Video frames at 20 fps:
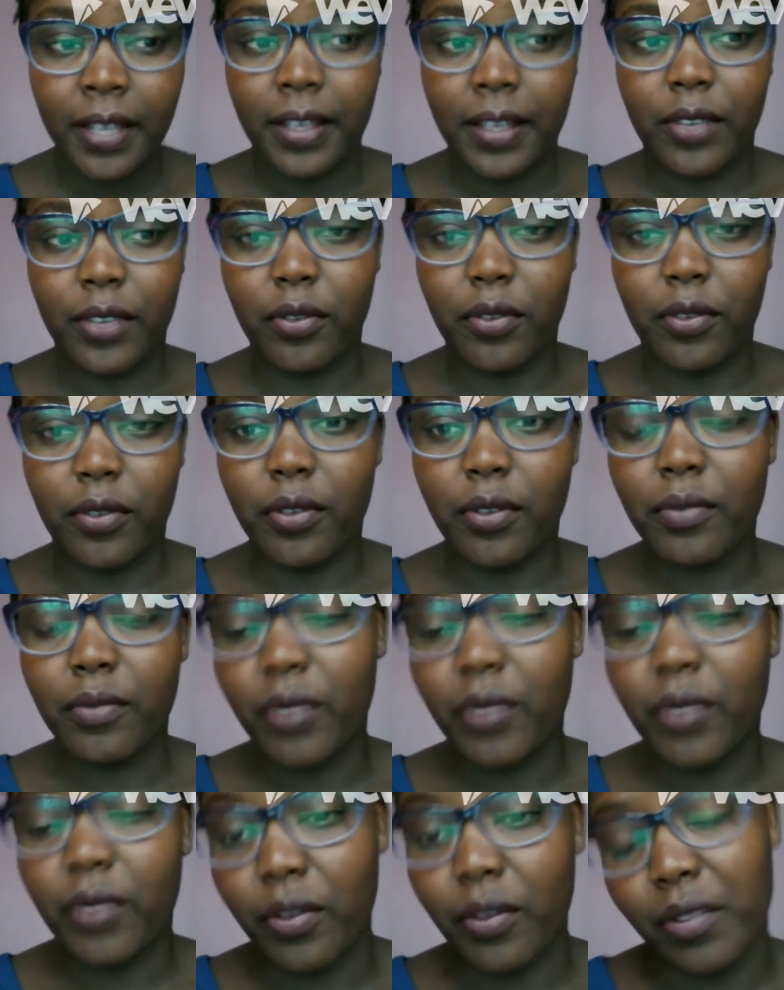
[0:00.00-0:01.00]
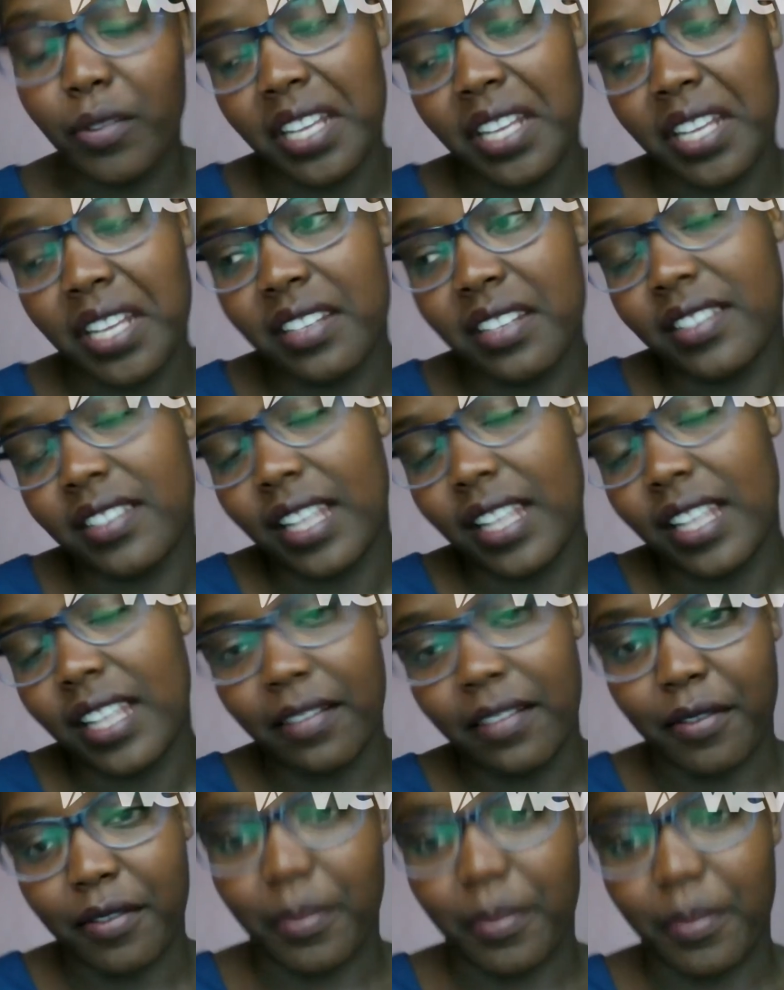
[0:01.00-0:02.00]
You can tell
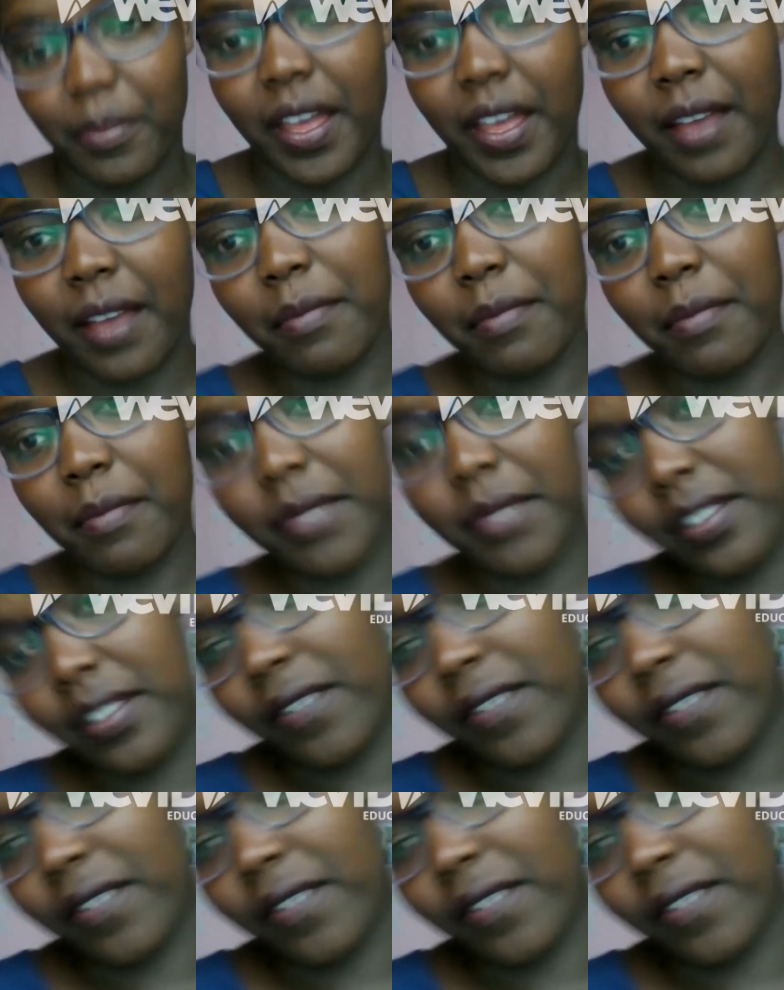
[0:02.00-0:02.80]
from there Mr.